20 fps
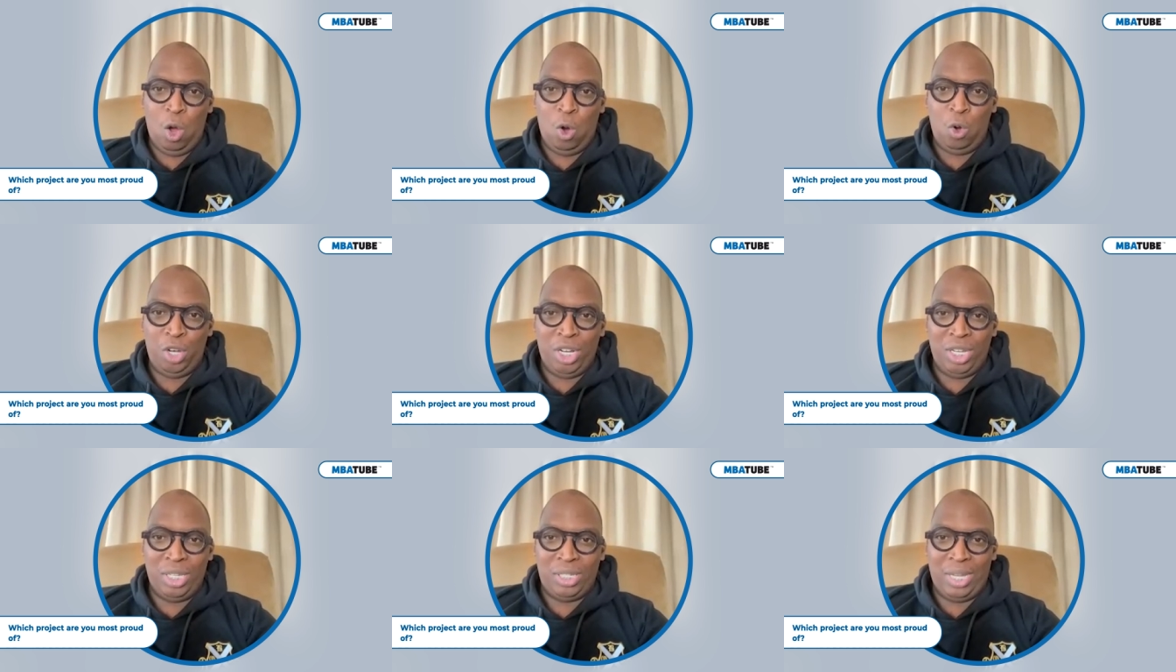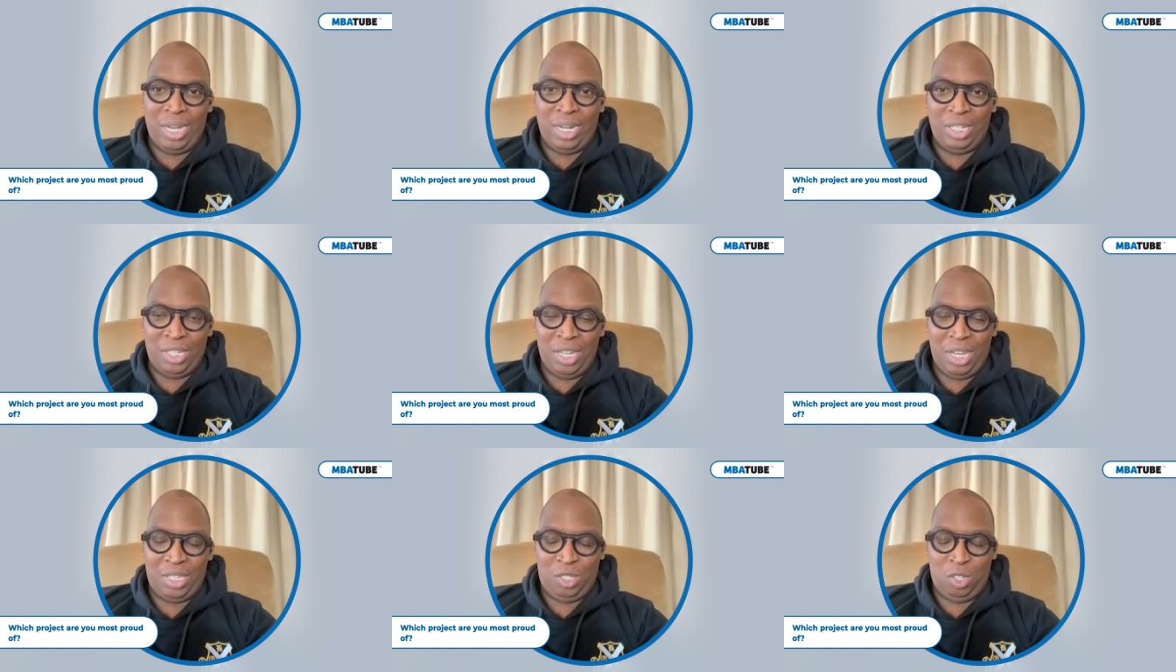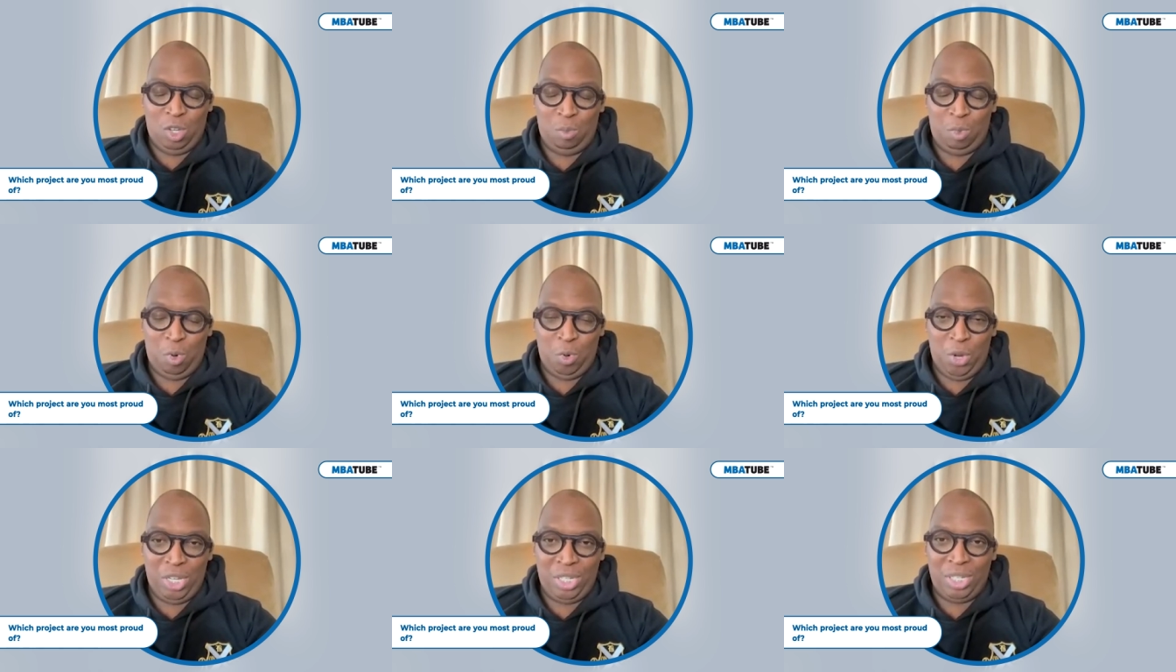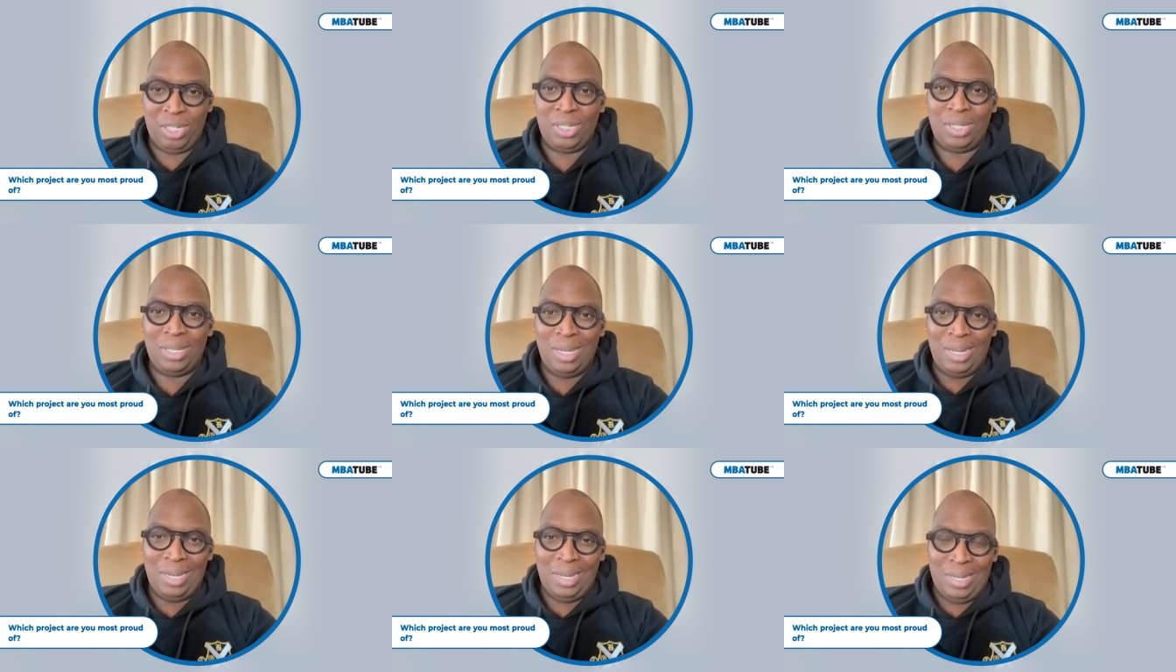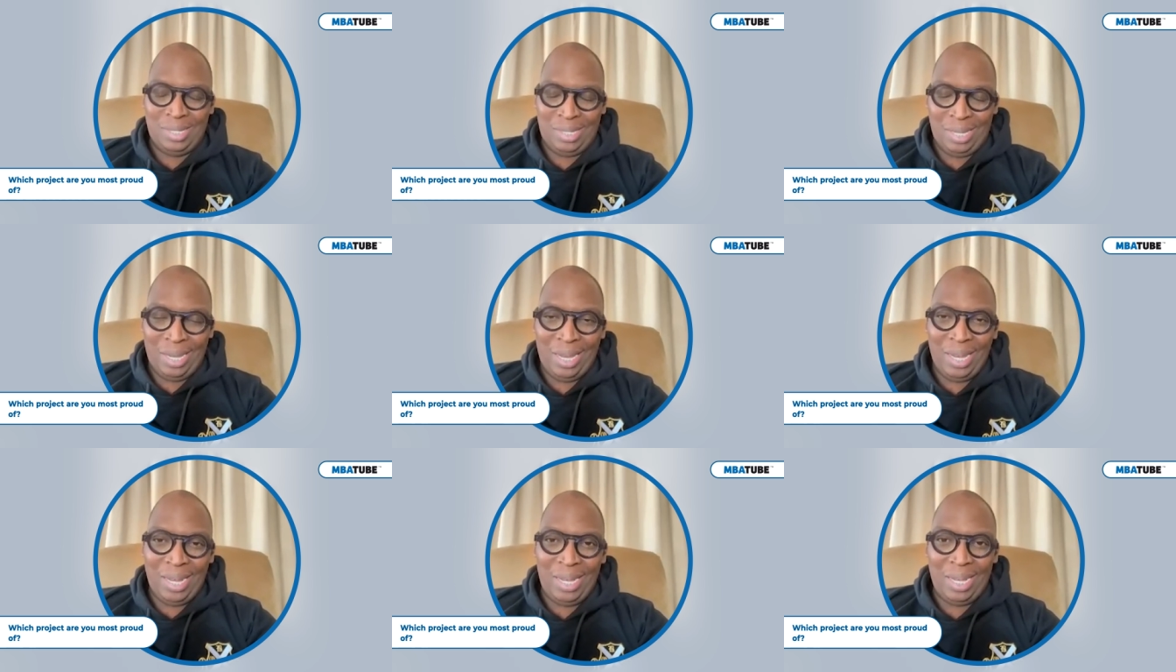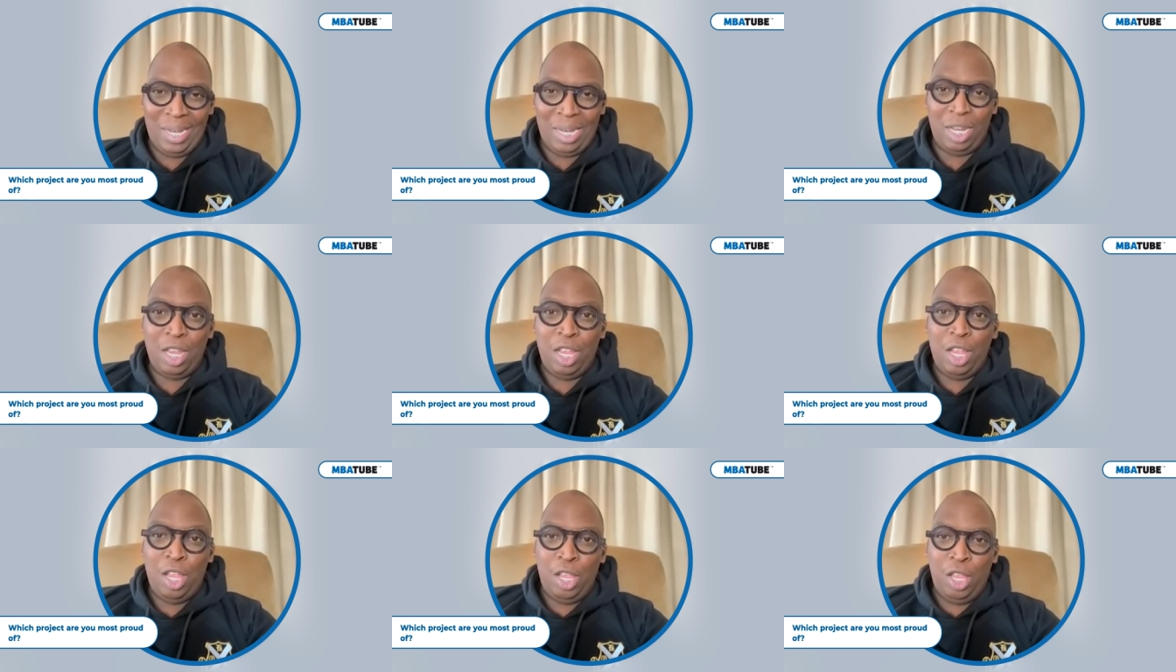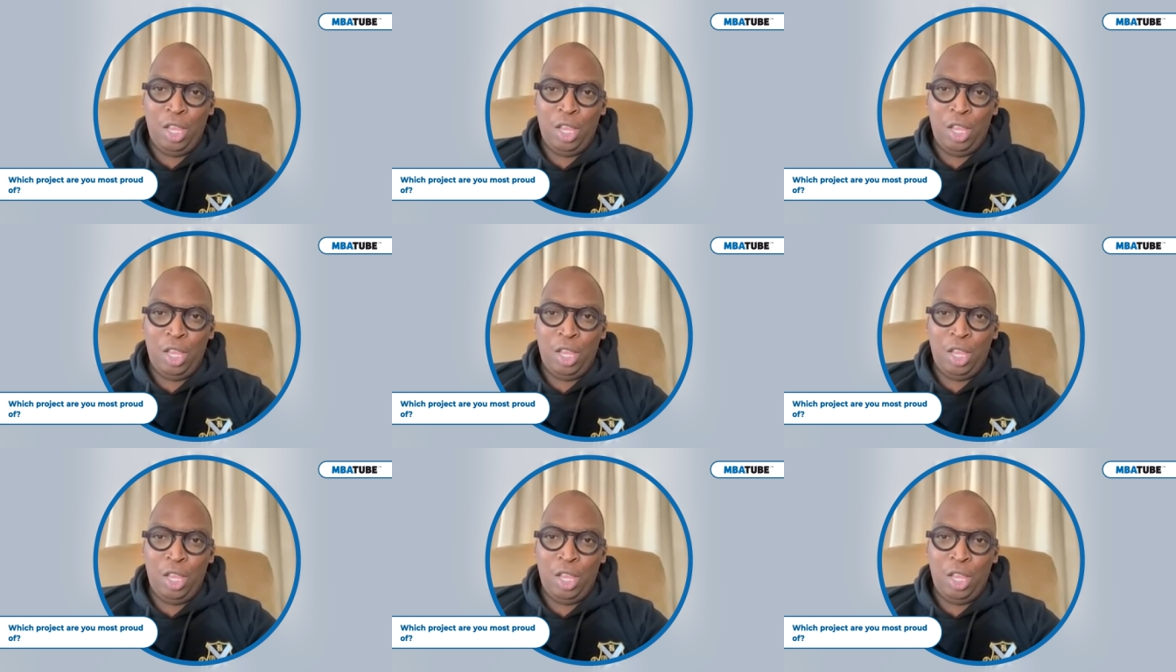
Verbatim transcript: owners and taxi operators. Secondly,